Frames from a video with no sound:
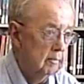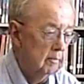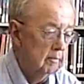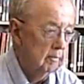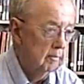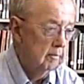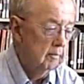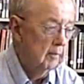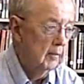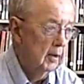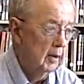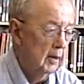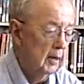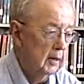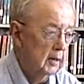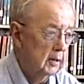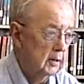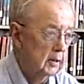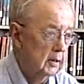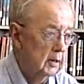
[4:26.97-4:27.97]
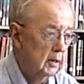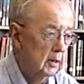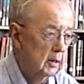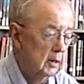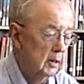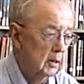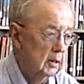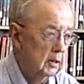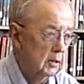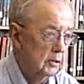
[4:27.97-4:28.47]
I had
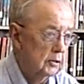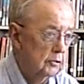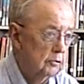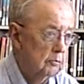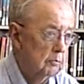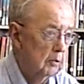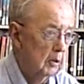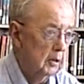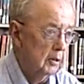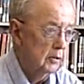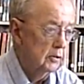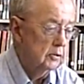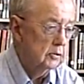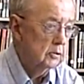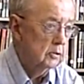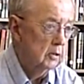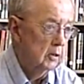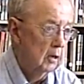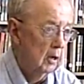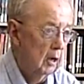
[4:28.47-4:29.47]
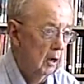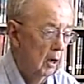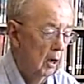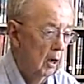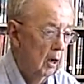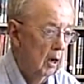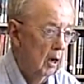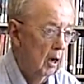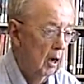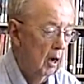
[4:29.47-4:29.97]
2 brothers.
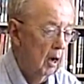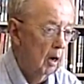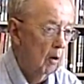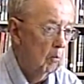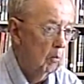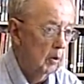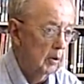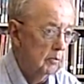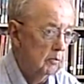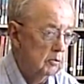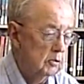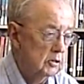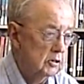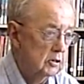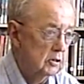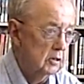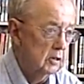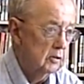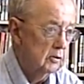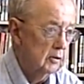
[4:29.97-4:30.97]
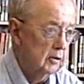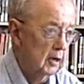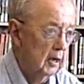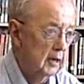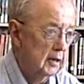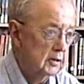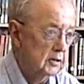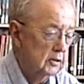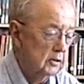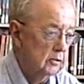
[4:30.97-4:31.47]
One was still in
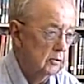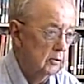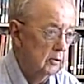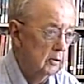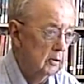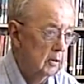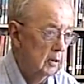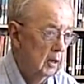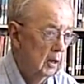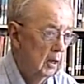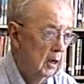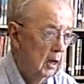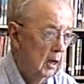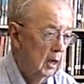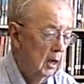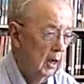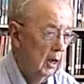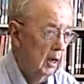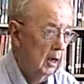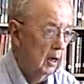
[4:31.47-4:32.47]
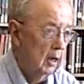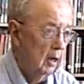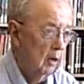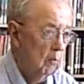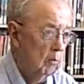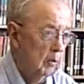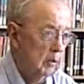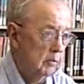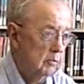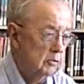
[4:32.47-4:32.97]
high school, and
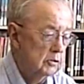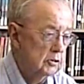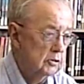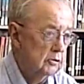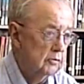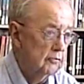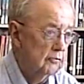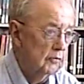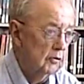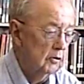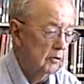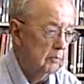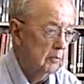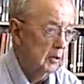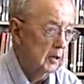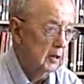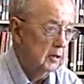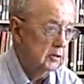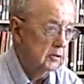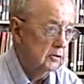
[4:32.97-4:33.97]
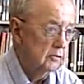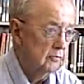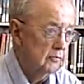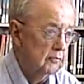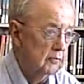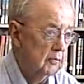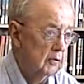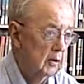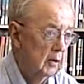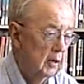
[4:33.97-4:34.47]
one was deferred because
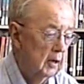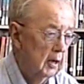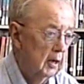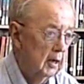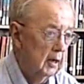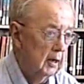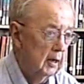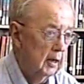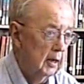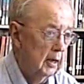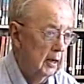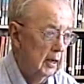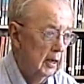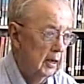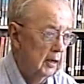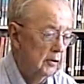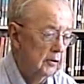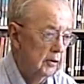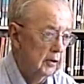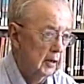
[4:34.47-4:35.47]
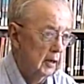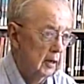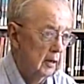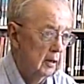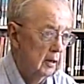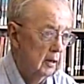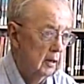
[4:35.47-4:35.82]
of a hearing